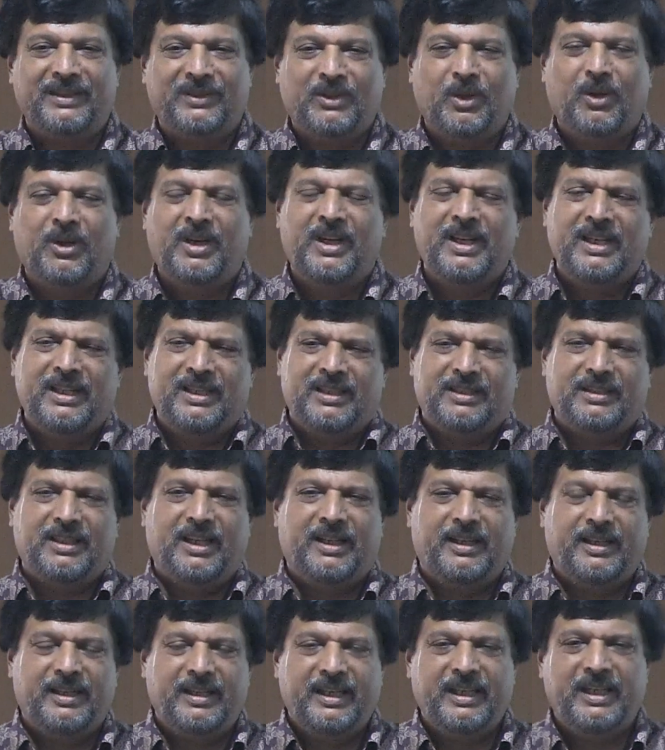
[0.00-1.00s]
So the
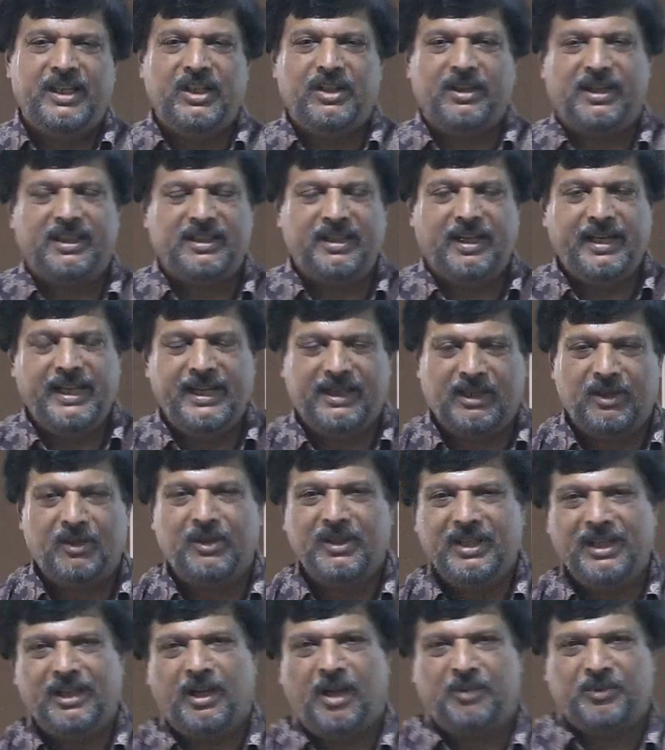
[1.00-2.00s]

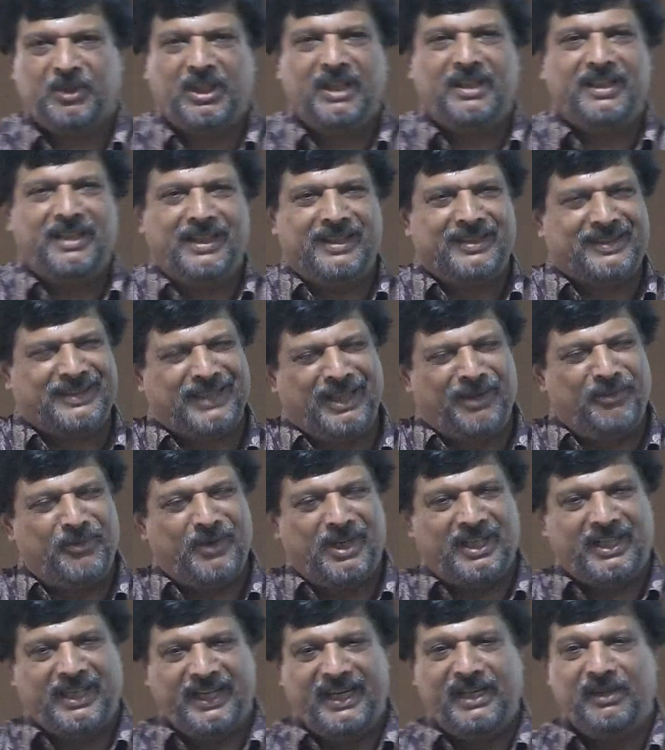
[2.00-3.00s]
decolonial option is
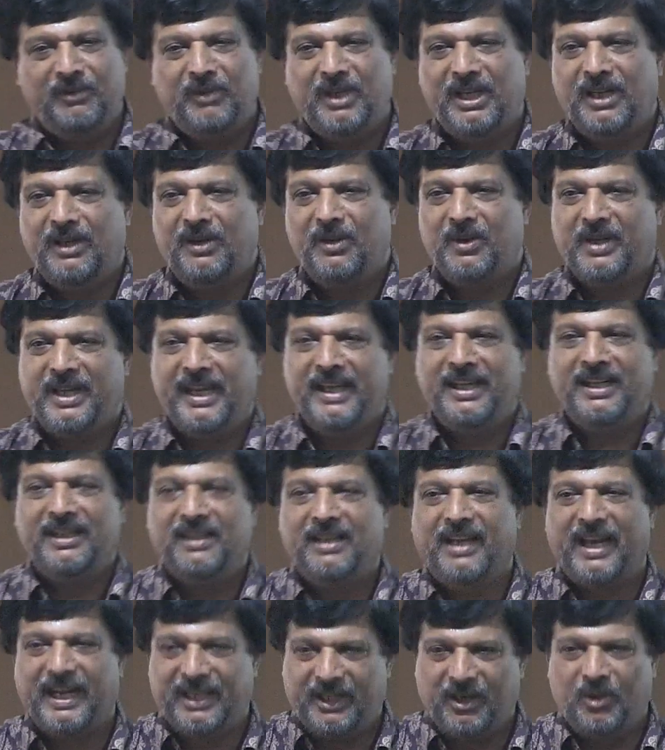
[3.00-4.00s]
somewhat
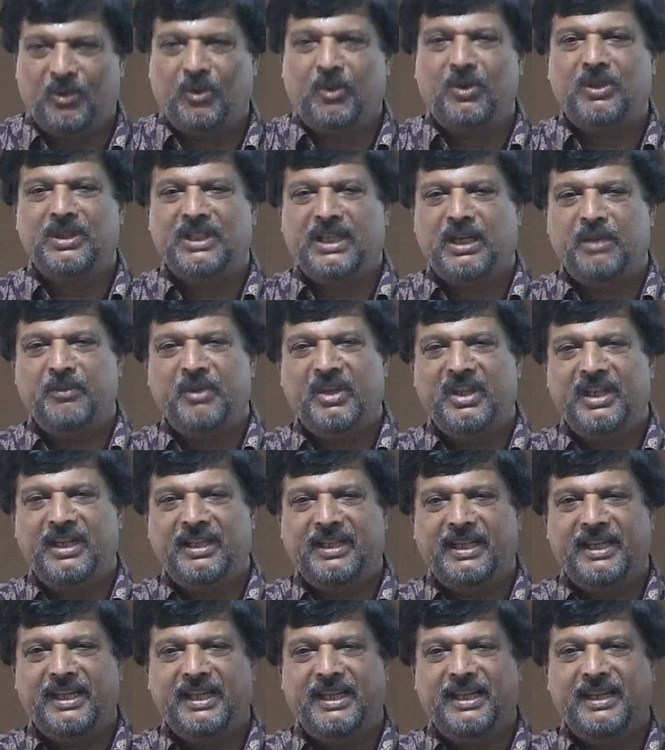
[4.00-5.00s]
inward-looking at your own
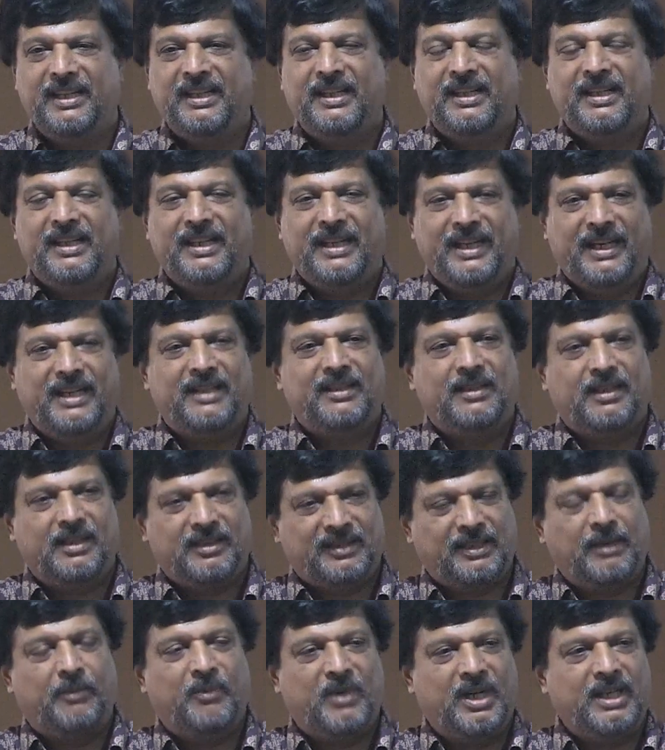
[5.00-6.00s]
community in
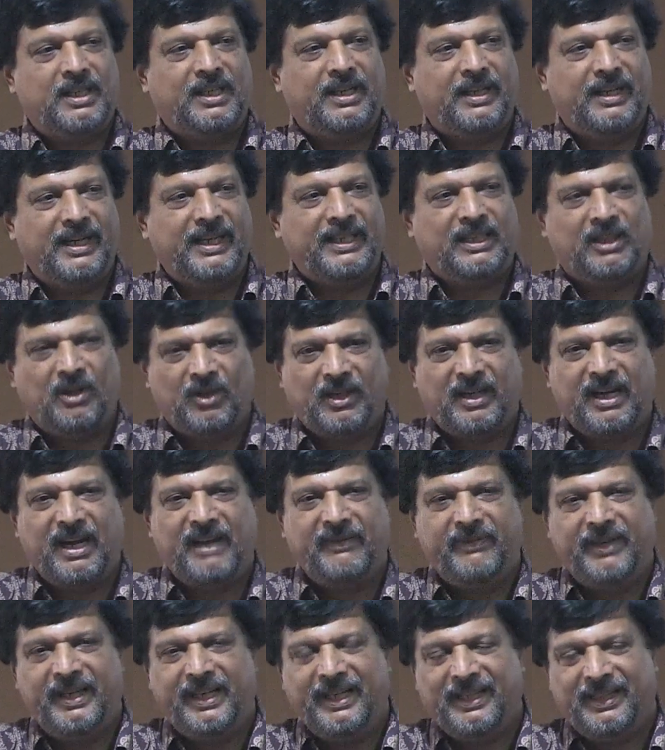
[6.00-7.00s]
somewhat
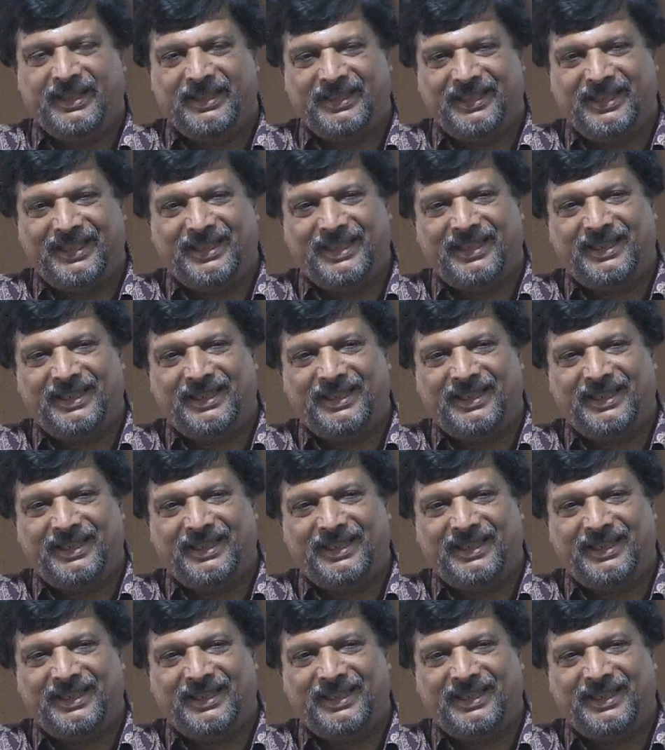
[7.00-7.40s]
ethnographic,